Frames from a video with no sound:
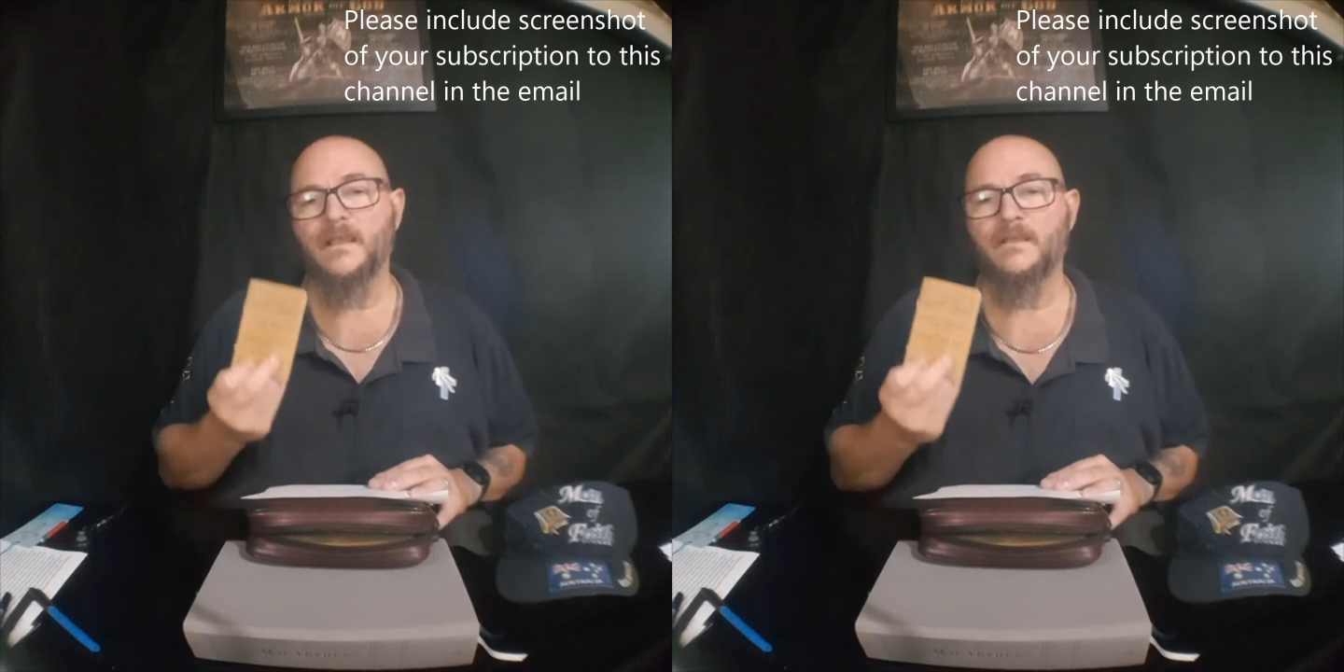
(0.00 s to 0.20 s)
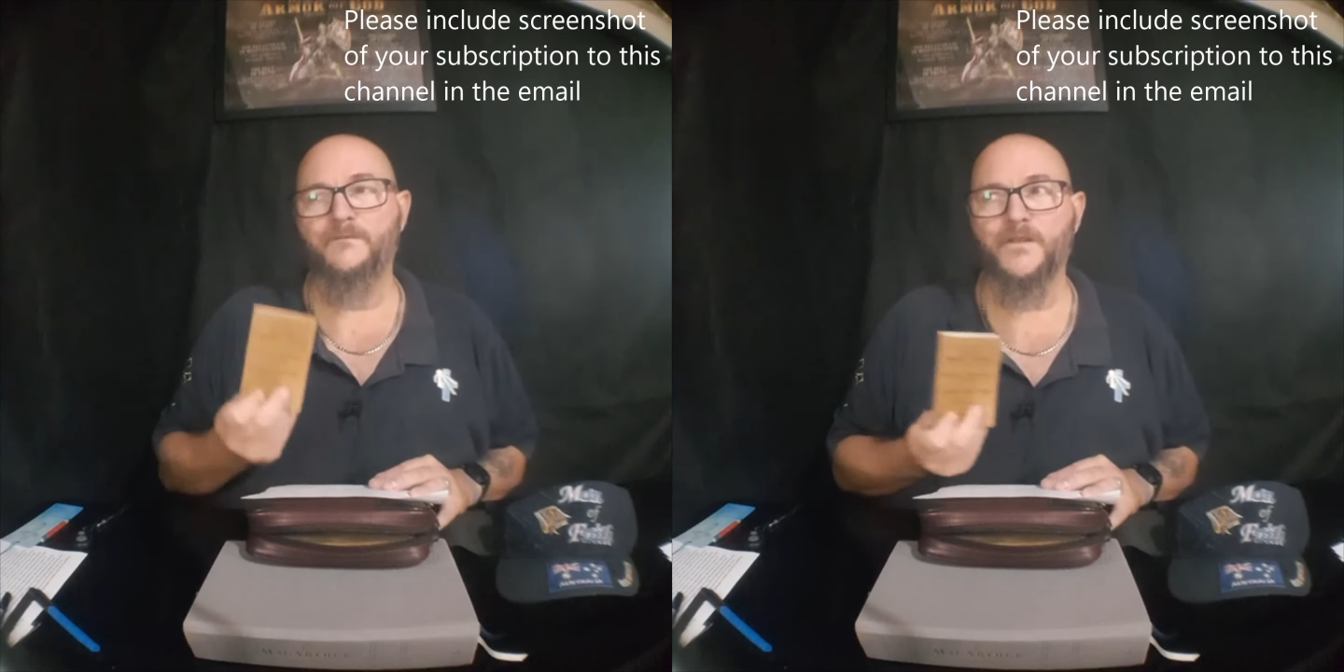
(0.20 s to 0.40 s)

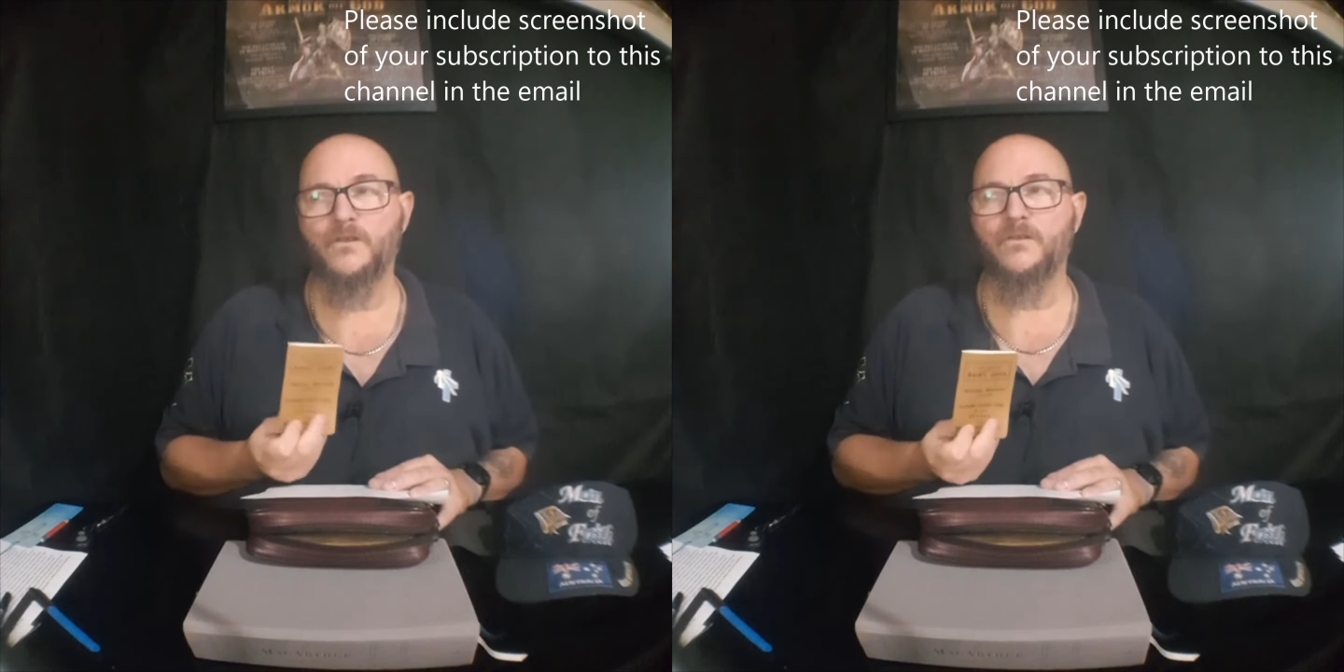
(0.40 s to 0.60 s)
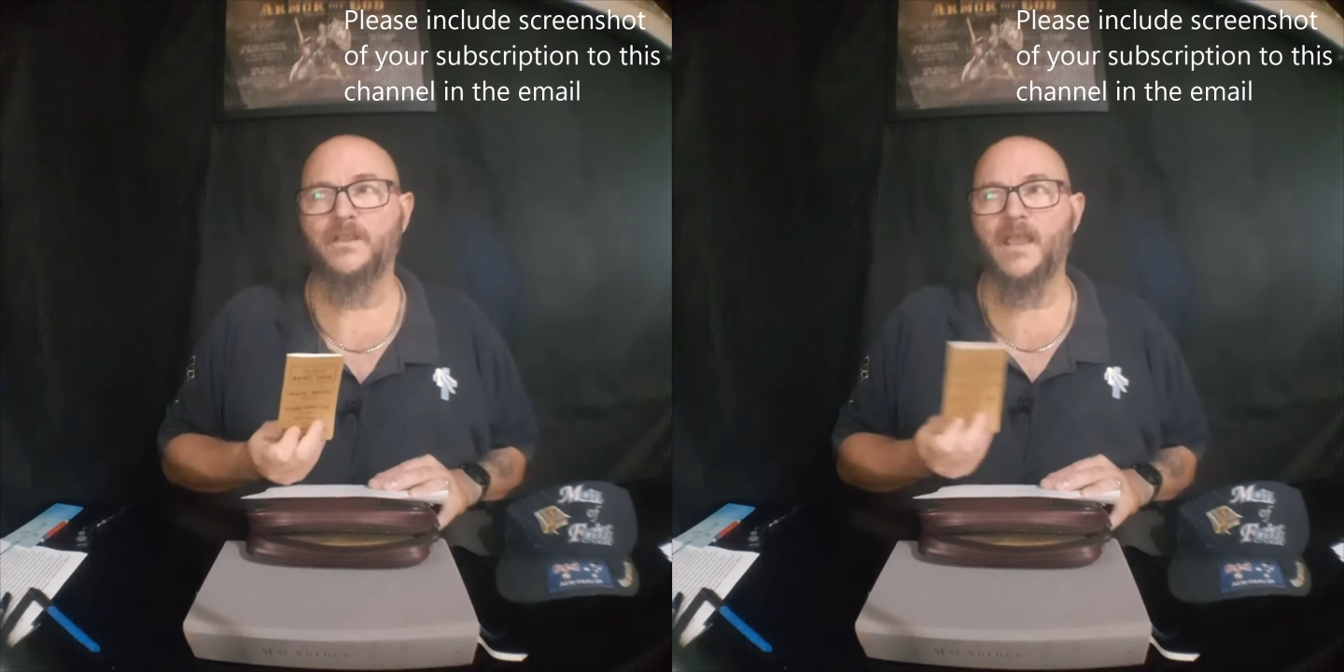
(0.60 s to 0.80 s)
if
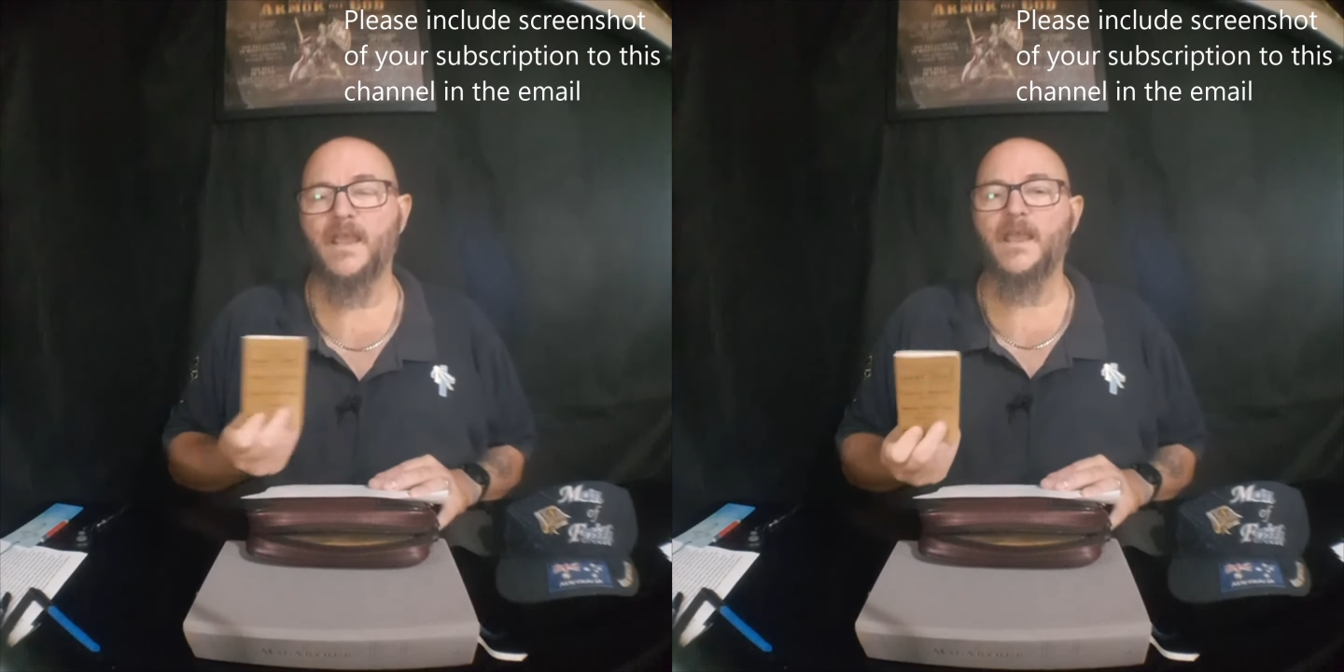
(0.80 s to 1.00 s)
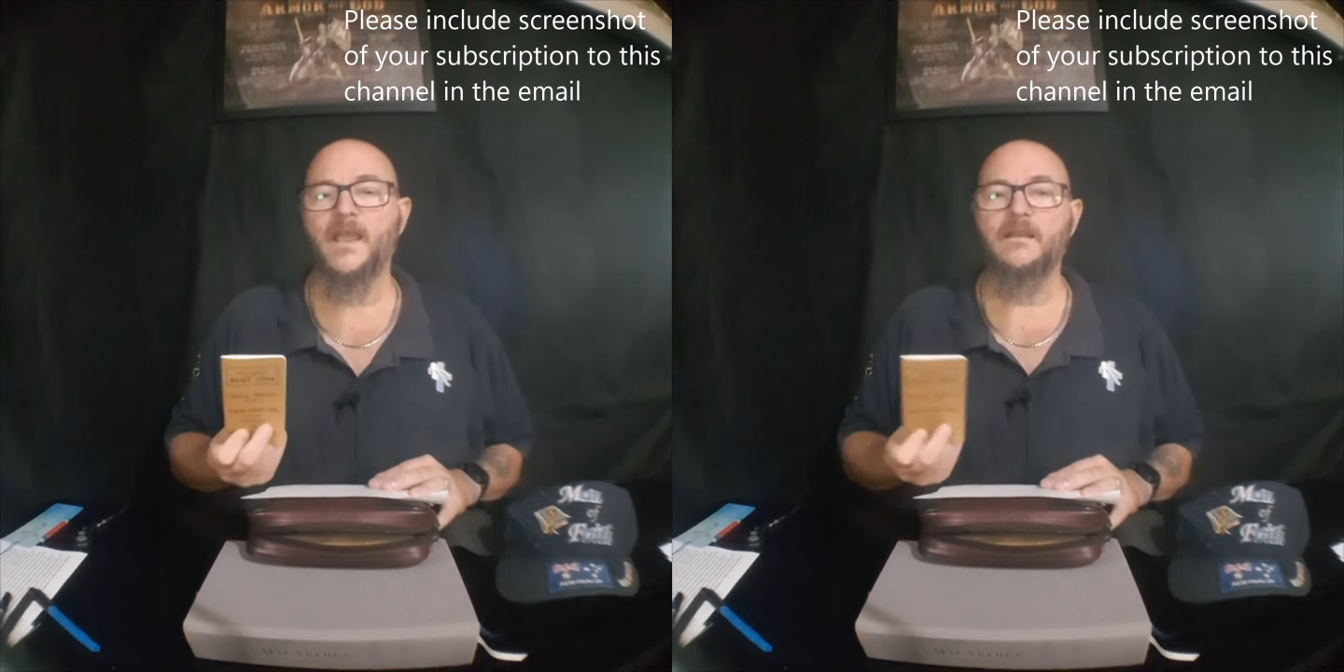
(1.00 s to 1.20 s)
you
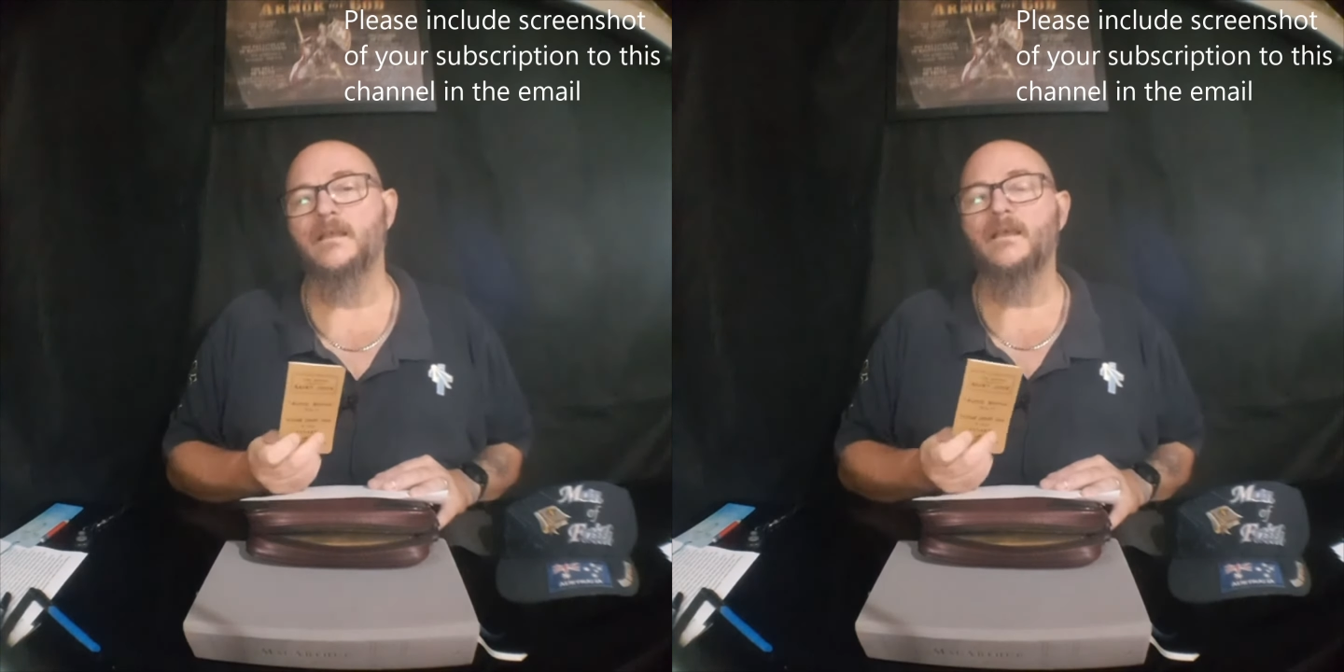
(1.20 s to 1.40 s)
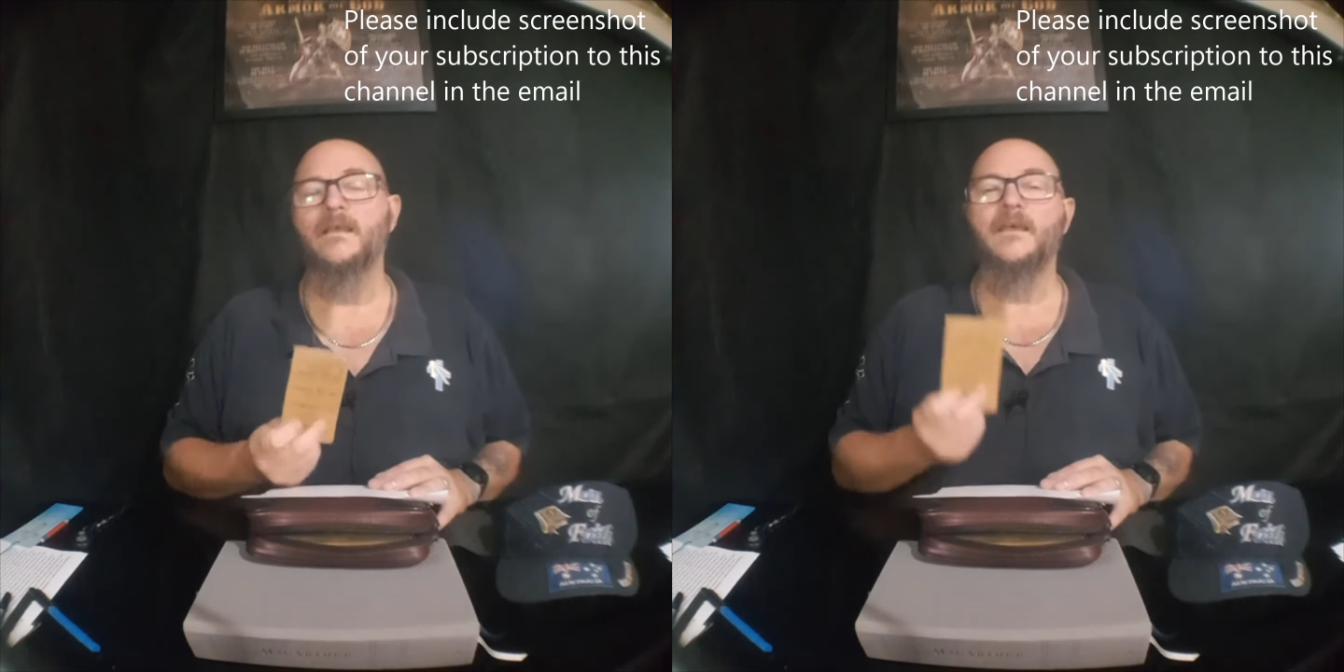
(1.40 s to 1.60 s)
can,